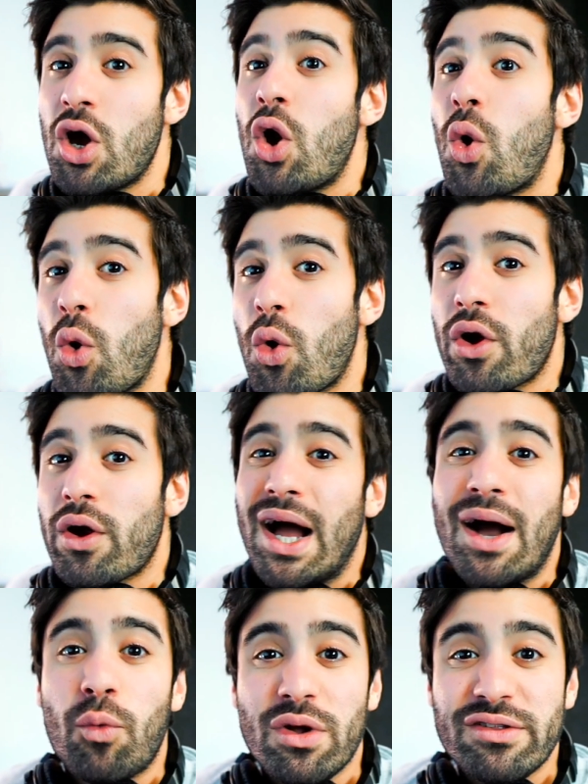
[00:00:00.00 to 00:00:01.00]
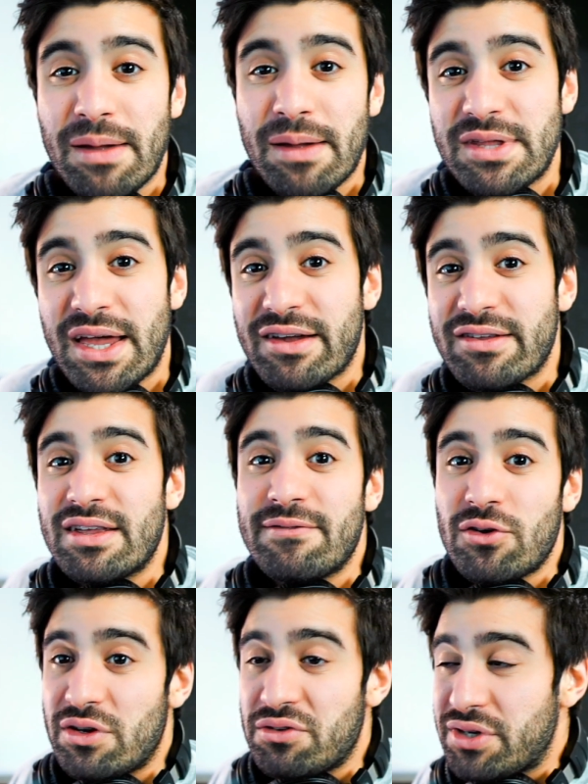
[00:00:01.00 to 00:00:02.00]
or uh, WhatsApp text if
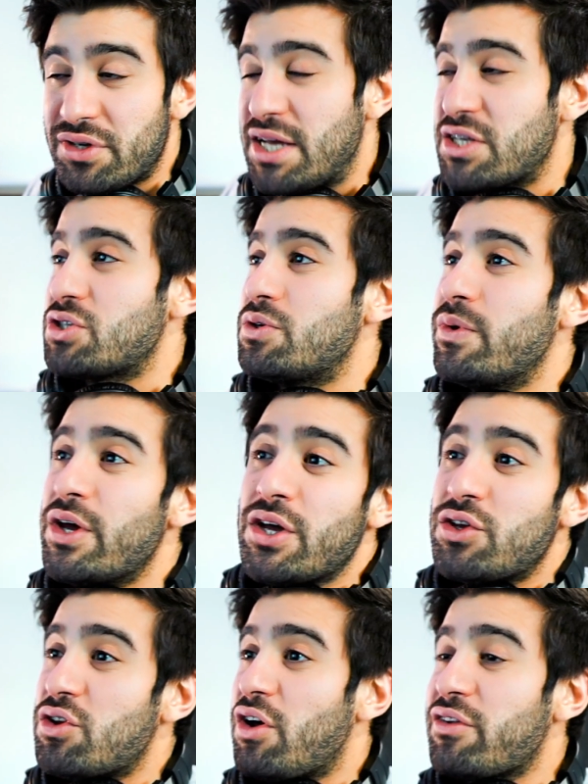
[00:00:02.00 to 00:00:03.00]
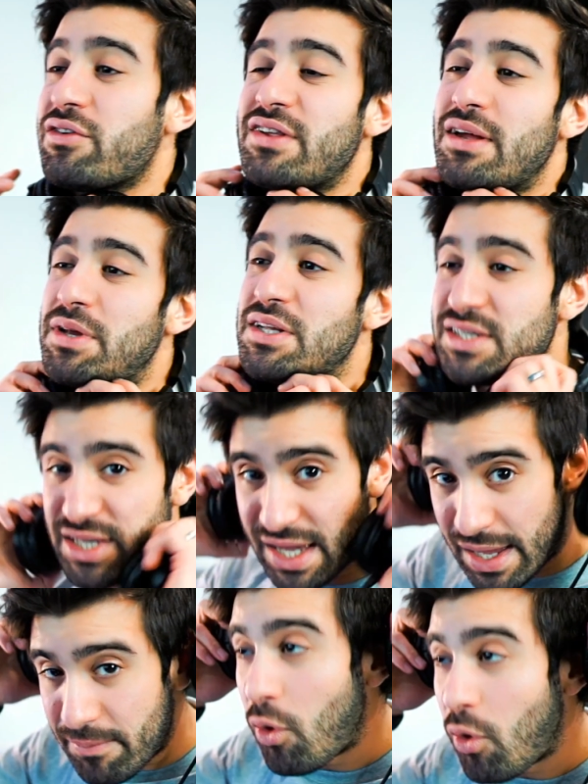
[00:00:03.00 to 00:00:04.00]
you're international. You could also send me a
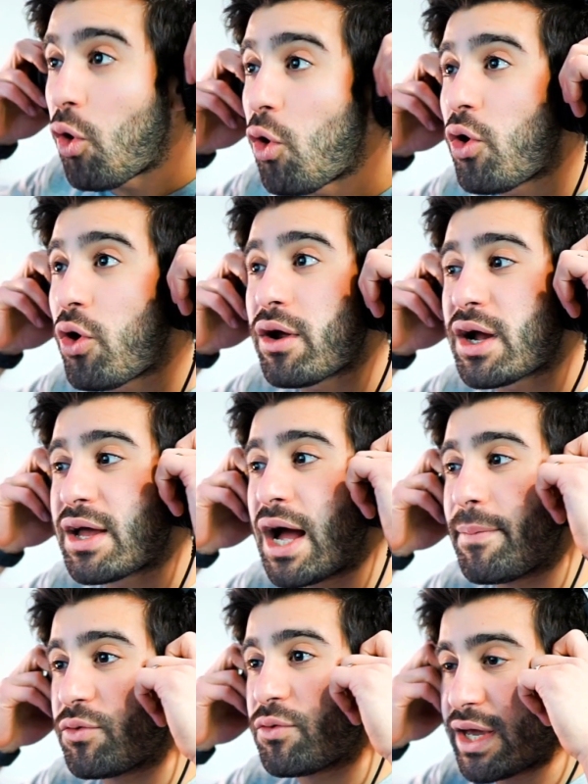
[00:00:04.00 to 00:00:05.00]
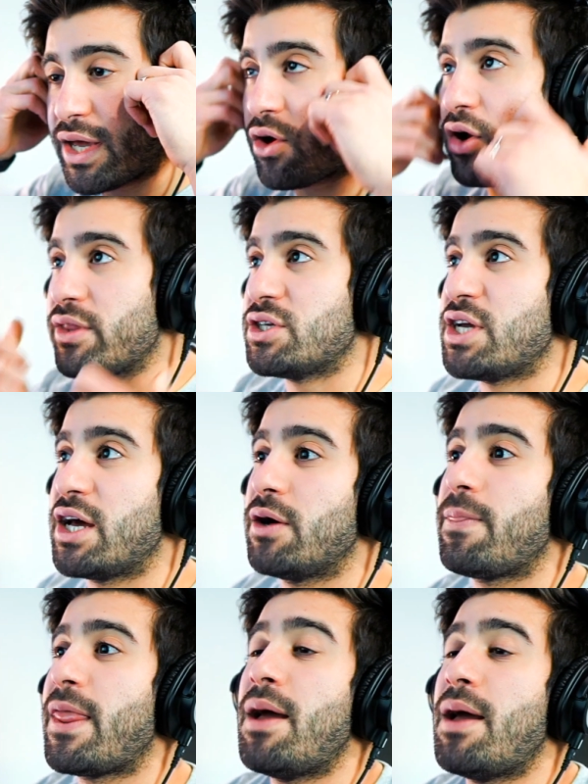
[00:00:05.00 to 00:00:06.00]
DM or comment right here on the channel.